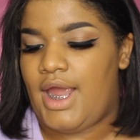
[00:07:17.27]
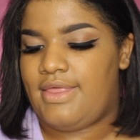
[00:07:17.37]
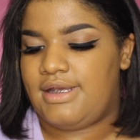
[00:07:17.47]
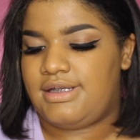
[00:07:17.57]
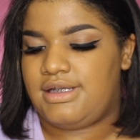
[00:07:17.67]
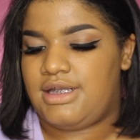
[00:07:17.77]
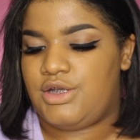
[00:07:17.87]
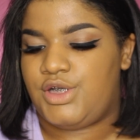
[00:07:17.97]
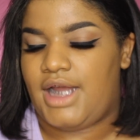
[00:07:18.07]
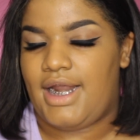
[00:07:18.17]
and this is
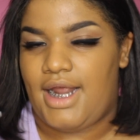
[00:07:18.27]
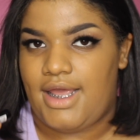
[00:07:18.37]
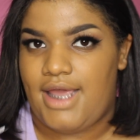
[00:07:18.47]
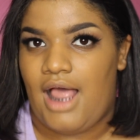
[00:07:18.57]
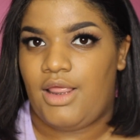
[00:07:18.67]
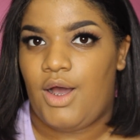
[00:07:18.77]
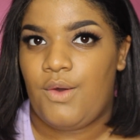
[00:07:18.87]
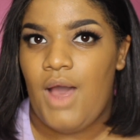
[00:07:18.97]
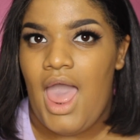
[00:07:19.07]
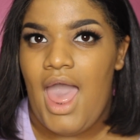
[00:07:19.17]
in the shade
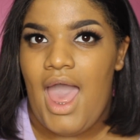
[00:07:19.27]
Yellow.